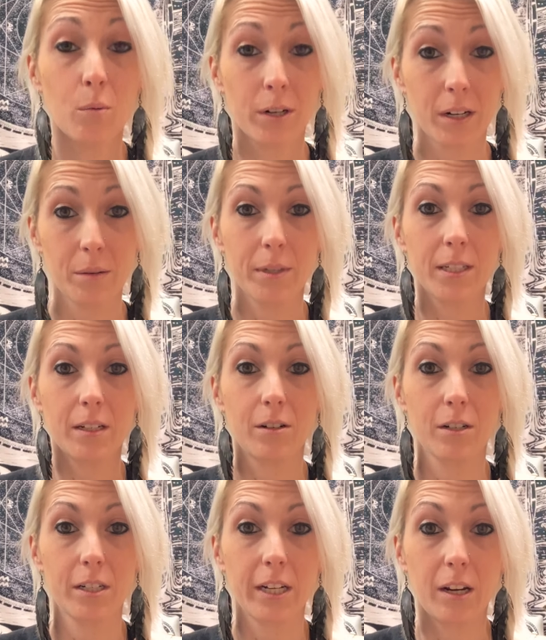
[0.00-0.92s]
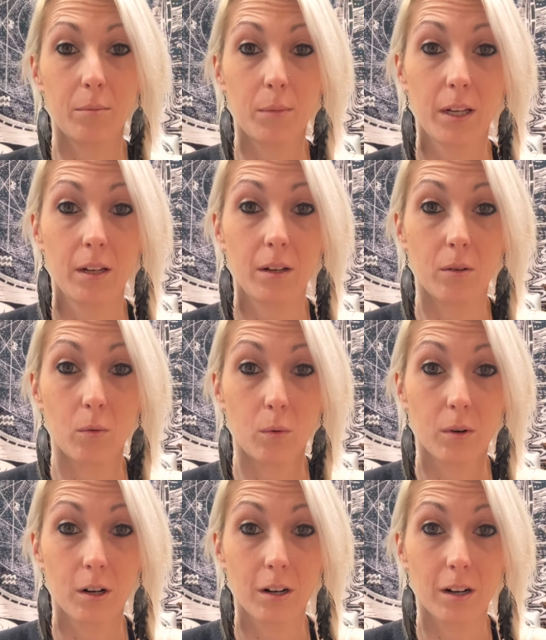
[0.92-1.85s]
were going to misunderstand me,
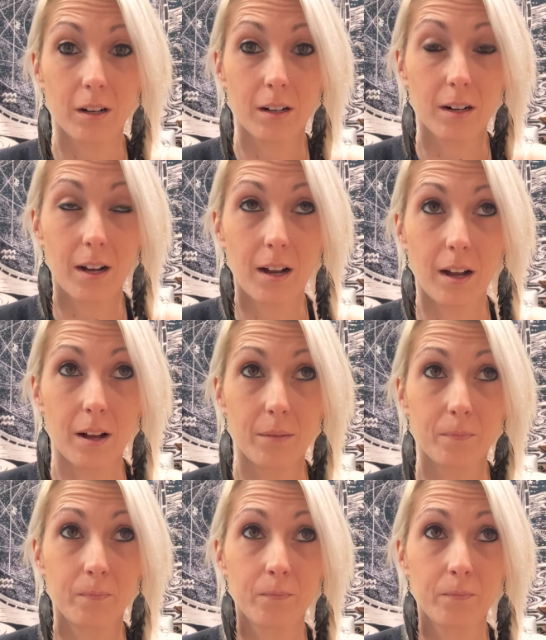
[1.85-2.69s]
or I